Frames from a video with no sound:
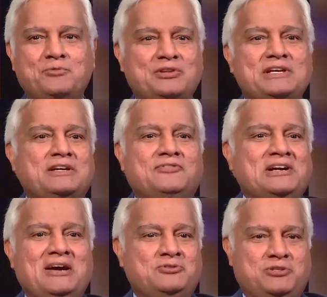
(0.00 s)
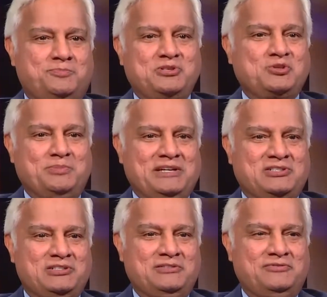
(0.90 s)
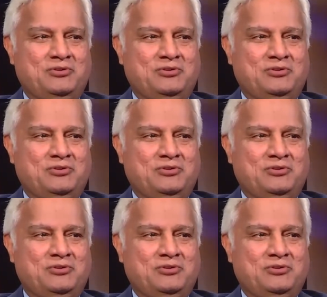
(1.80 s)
think of a counter perspective,